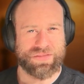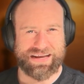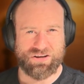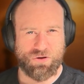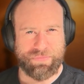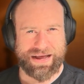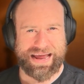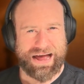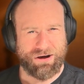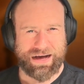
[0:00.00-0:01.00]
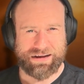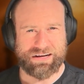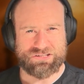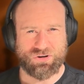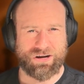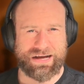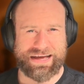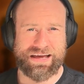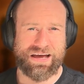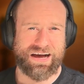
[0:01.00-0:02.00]
and no matter how hard I
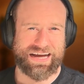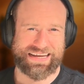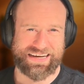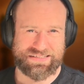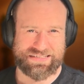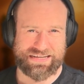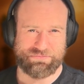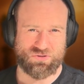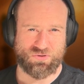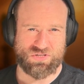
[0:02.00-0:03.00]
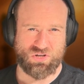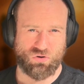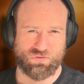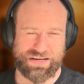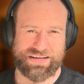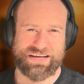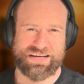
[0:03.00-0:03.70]
try, I can't seem to resolve it.